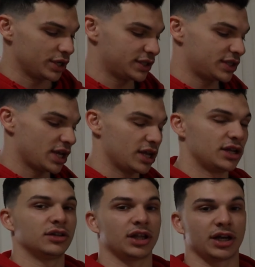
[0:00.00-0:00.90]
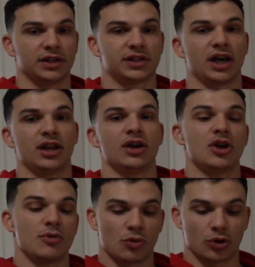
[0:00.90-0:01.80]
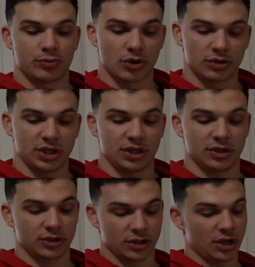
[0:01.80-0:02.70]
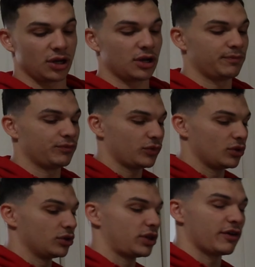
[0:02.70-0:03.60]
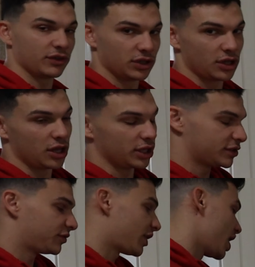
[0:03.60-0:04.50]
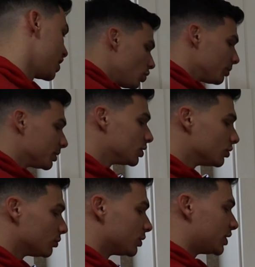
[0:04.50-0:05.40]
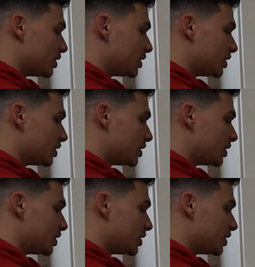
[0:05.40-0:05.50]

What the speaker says: instead. Like I said, more protein, definitely a lot less fat. What I'm gonna be doing with